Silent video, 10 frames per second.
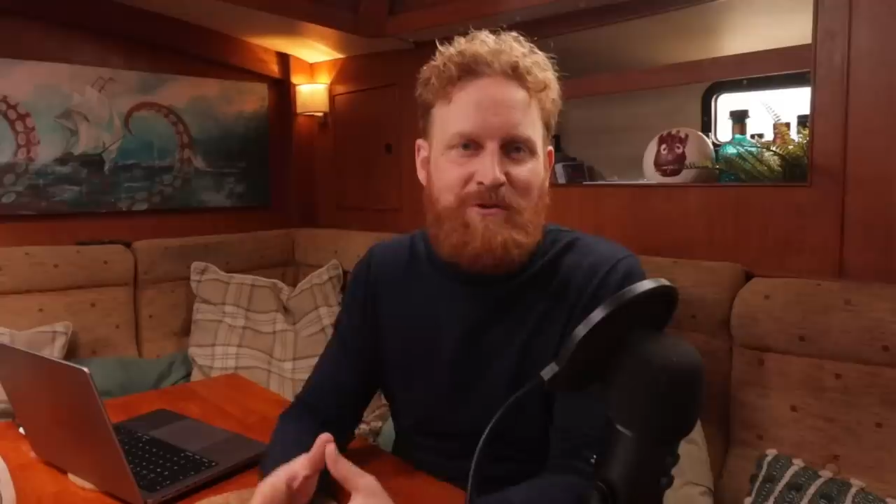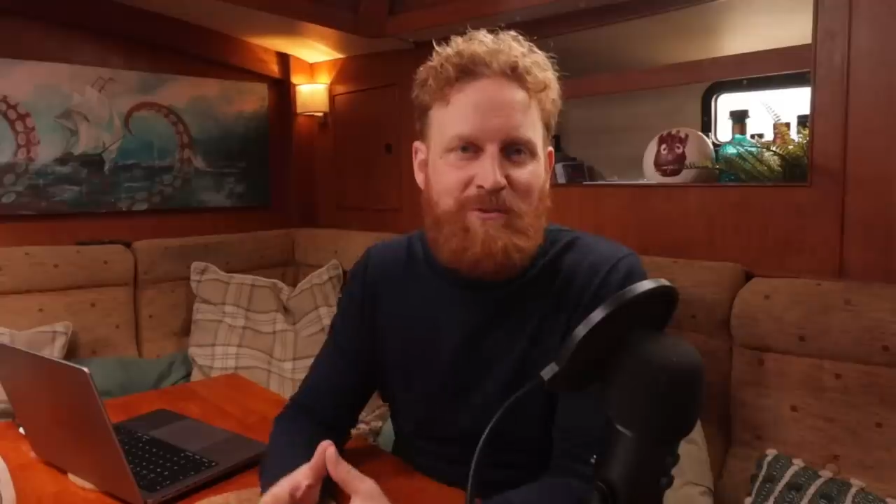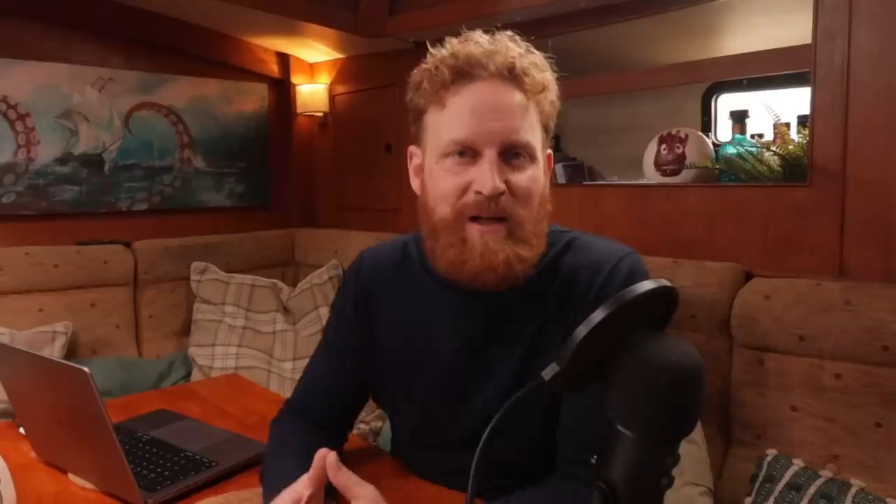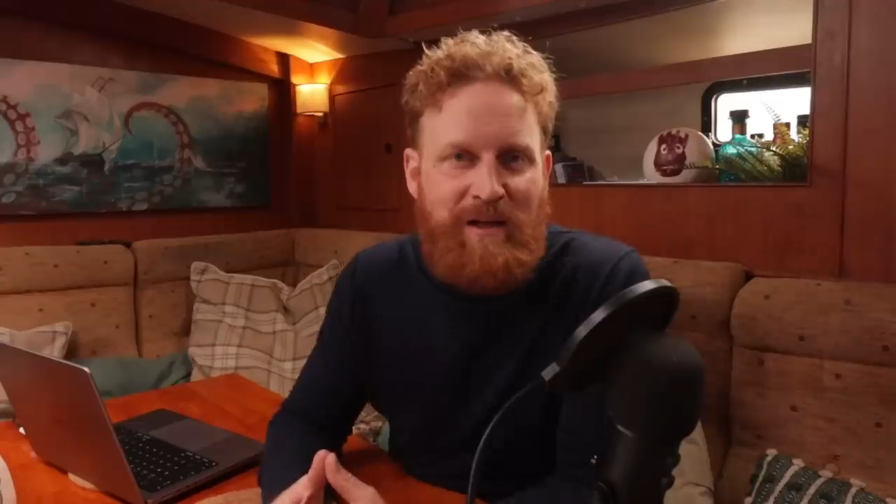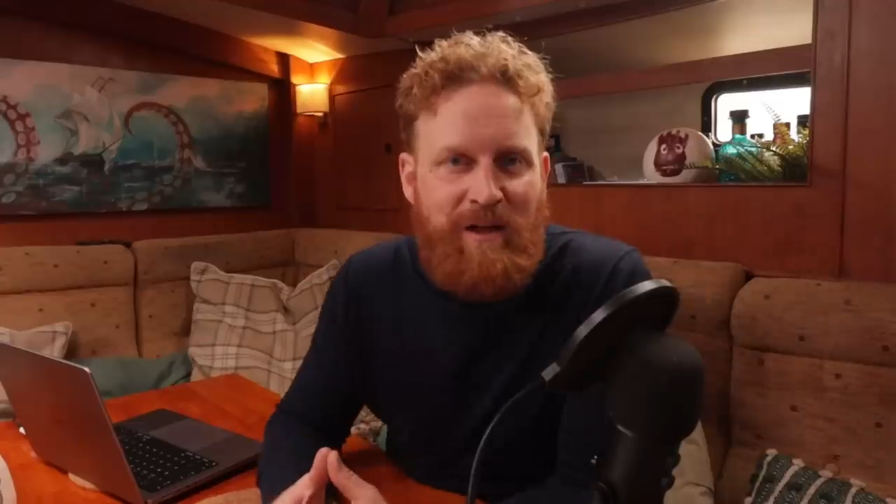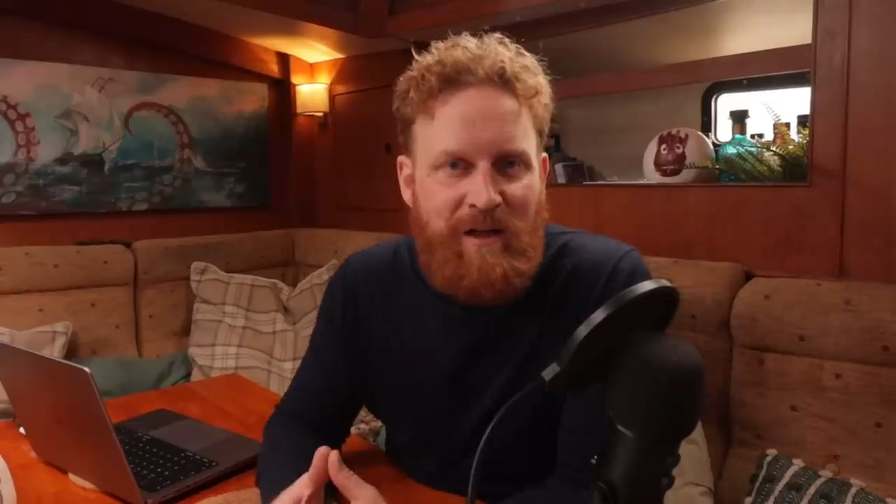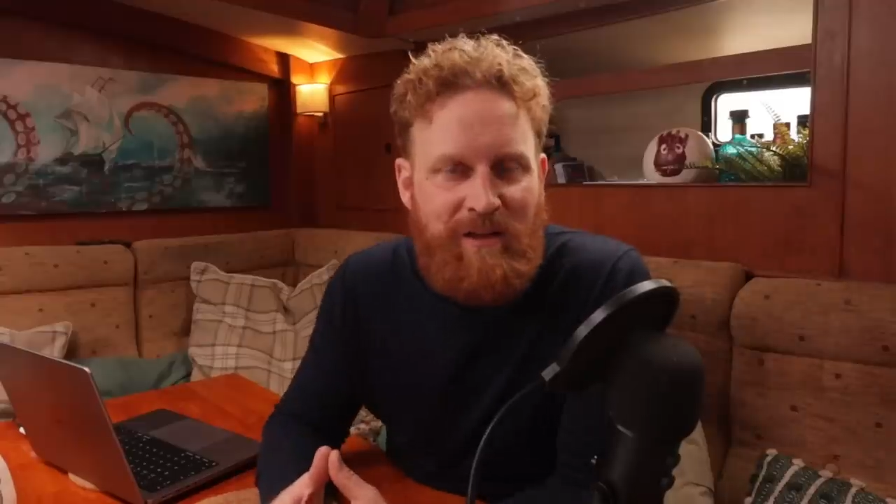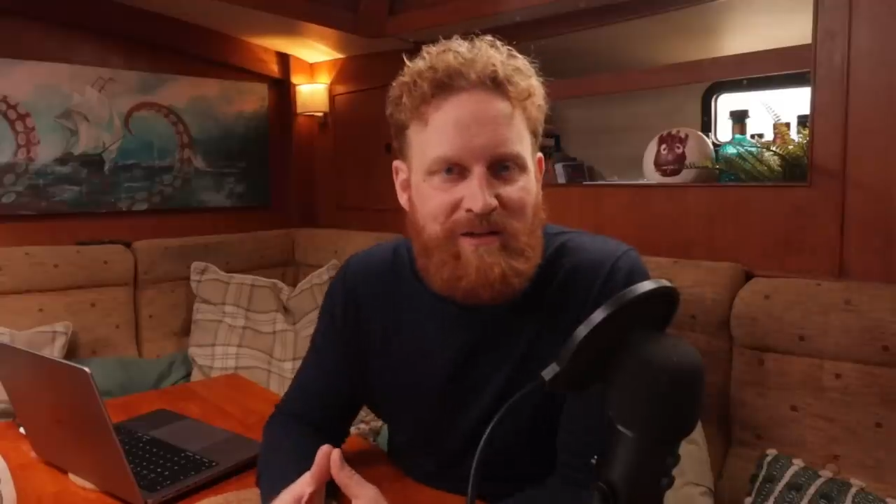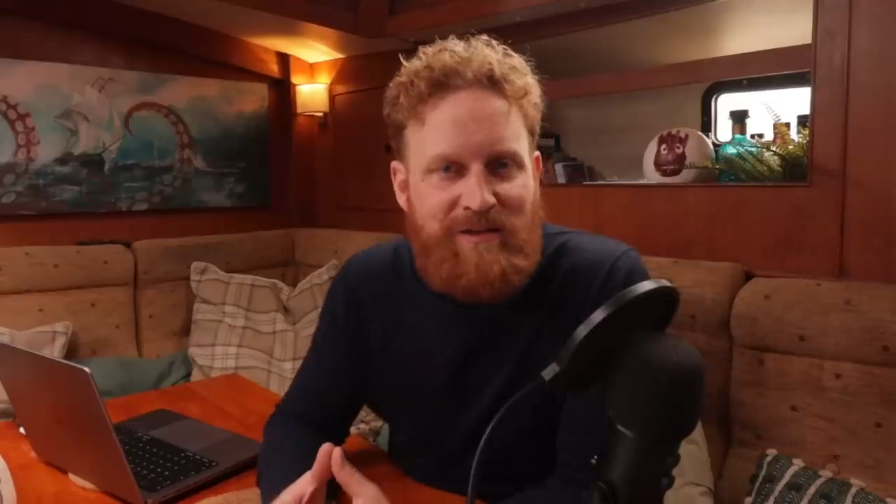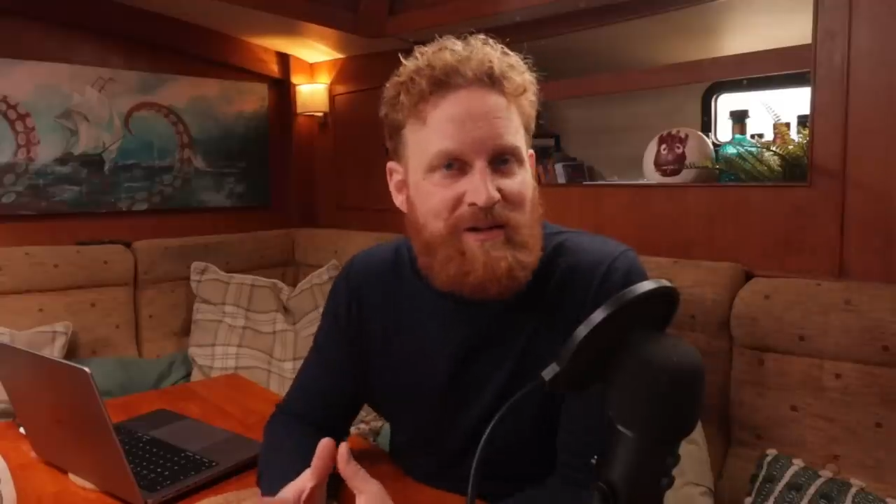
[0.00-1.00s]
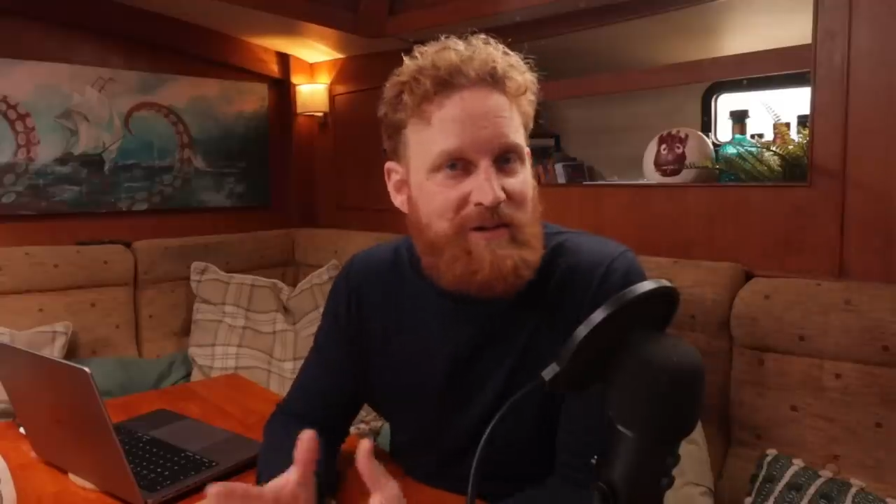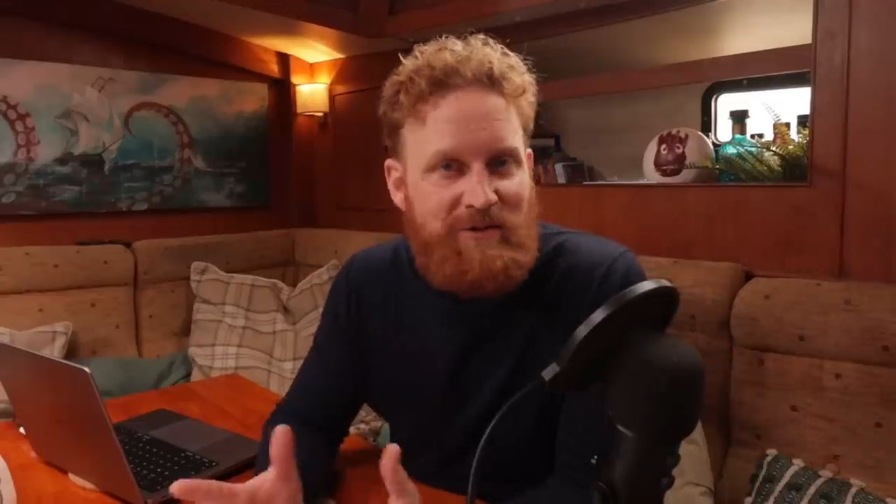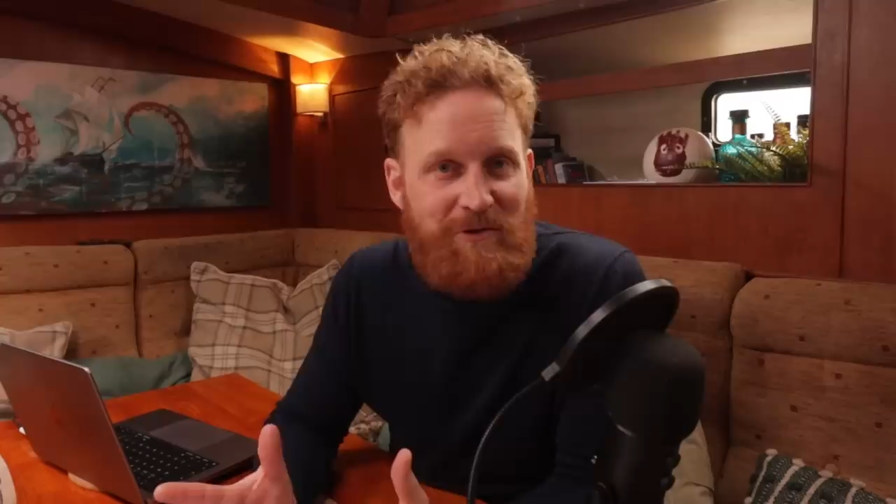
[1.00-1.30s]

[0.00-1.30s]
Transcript: in a way that the stars